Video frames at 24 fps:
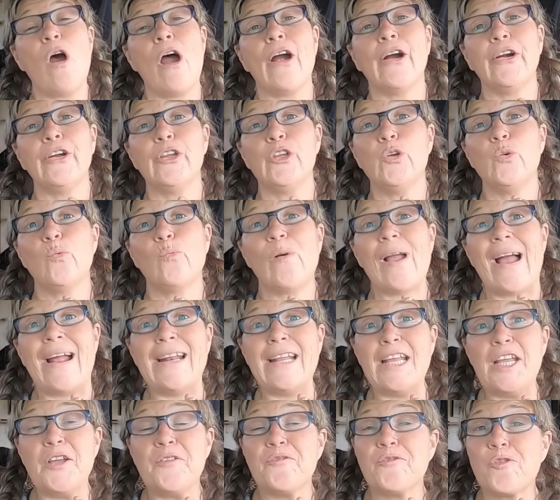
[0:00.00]
are you
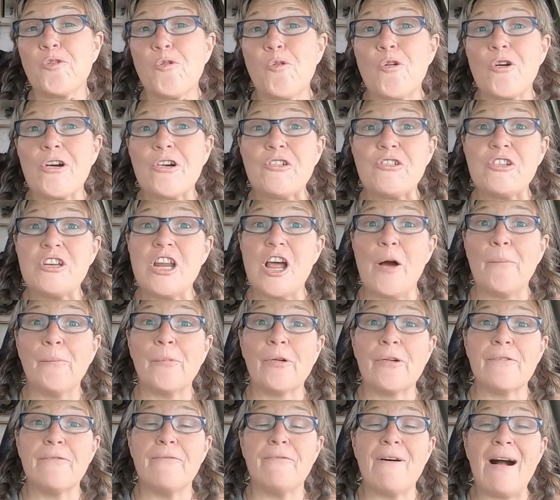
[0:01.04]
ready for
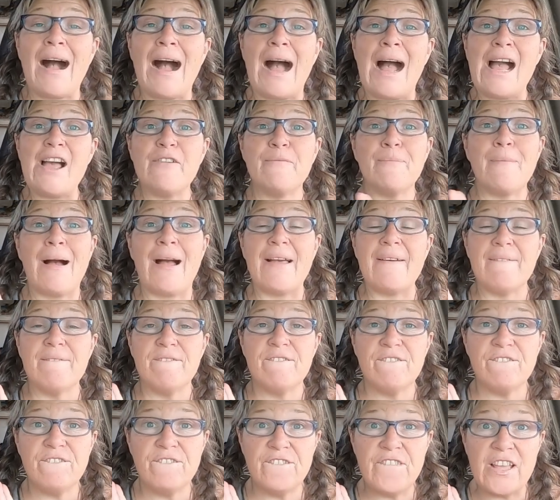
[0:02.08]
number five? My
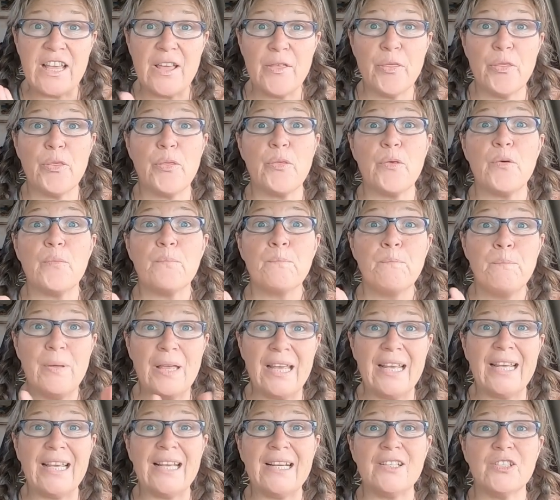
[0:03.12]
fifth
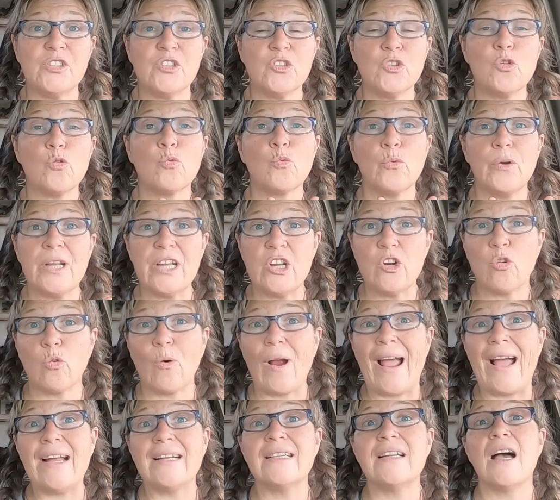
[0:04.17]
biggest
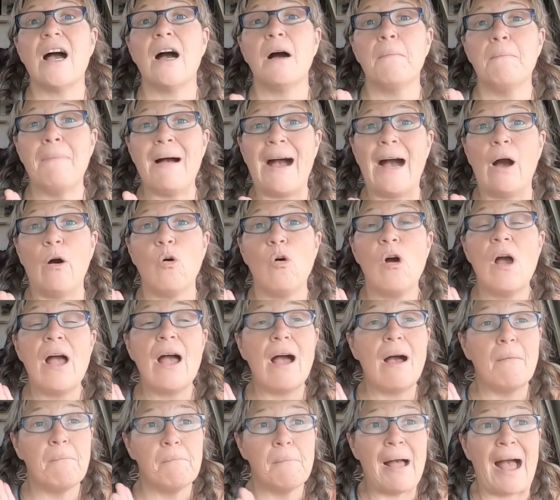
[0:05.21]
regret about
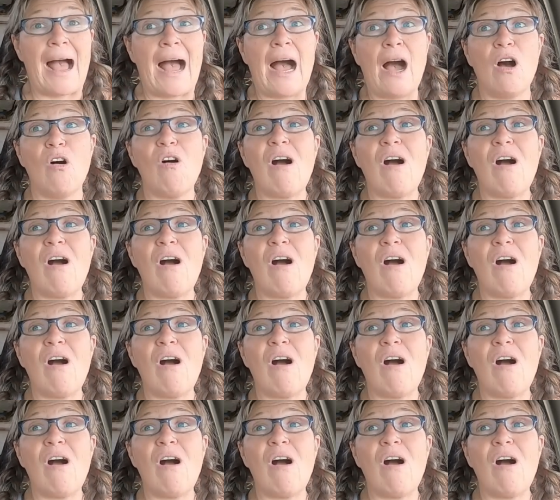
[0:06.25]
how